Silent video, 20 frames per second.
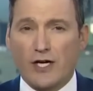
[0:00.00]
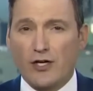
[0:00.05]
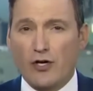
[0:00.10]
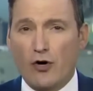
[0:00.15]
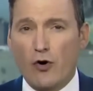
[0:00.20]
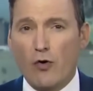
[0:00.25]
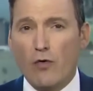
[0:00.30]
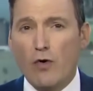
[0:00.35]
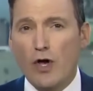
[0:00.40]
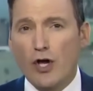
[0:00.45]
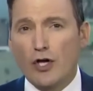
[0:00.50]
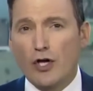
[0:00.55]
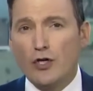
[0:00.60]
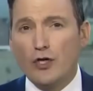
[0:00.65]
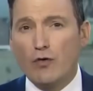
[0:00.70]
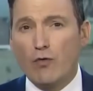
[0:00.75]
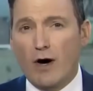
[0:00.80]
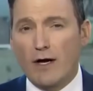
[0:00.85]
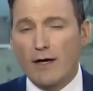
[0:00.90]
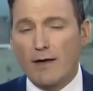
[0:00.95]
I know
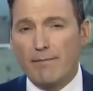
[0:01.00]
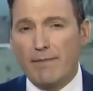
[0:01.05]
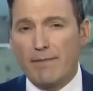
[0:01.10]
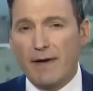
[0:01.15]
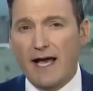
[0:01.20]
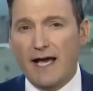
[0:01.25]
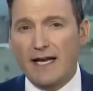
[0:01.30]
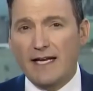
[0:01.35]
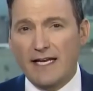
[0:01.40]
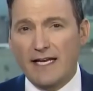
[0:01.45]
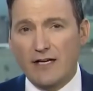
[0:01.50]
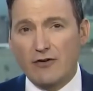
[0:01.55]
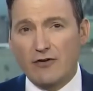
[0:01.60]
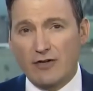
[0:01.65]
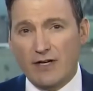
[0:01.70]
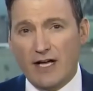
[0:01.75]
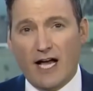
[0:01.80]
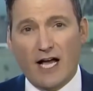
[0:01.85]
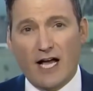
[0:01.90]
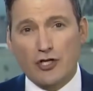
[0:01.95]
you want to ban
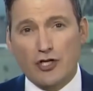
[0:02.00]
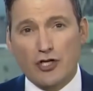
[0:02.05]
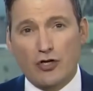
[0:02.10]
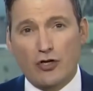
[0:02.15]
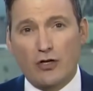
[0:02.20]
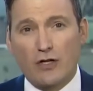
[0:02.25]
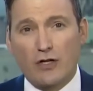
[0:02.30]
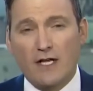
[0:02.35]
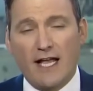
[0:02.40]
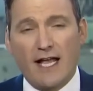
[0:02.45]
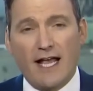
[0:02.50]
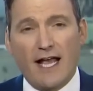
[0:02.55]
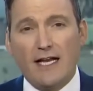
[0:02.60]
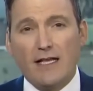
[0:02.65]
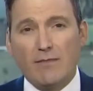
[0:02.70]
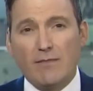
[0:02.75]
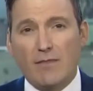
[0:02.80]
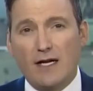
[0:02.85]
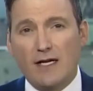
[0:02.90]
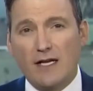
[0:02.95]

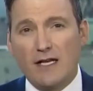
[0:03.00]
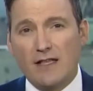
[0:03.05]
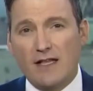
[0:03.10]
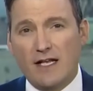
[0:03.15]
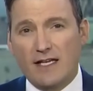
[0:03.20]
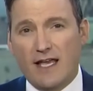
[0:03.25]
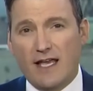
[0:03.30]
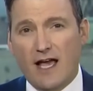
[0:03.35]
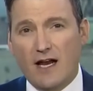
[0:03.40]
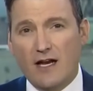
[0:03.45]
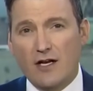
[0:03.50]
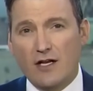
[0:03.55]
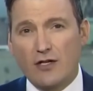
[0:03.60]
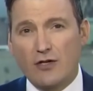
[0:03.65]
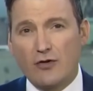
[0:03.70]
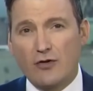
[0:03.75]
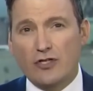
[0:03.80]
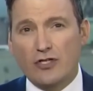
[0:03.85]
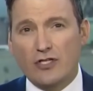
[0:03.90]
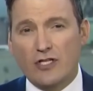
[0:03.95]
any money that Canada
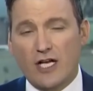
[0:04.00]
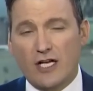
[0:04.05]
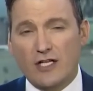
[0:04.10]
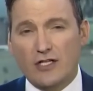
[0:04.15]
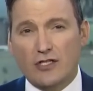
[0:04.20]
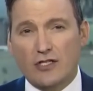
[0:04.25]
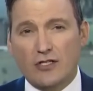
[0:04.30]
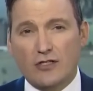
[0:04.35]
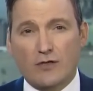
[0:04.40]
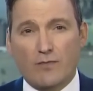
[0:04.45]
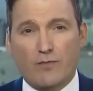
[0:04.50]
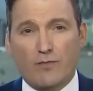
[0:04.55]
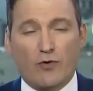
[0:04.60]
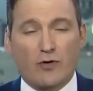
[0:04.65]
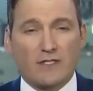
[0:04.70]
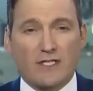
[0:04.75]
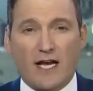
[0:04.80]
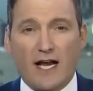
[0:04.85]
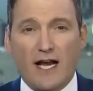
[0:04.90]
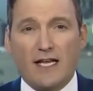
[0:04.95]
uses that
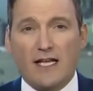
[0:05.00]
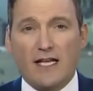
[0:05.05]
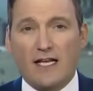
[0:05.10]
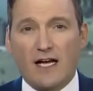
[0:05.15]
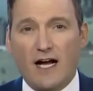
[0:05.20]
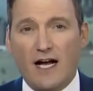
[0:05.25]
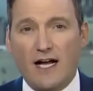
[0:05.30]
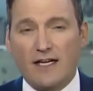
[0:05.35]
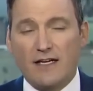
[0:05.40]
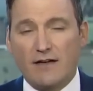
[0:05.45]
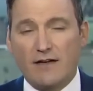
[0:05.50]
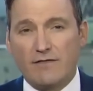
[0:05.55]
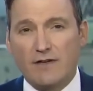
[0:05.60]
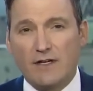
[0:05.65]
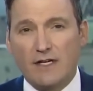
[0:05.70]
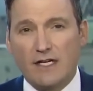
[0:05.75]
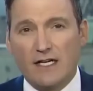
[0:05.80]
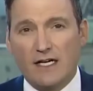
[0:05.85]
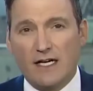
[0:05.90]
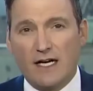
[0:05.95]
supports any kind of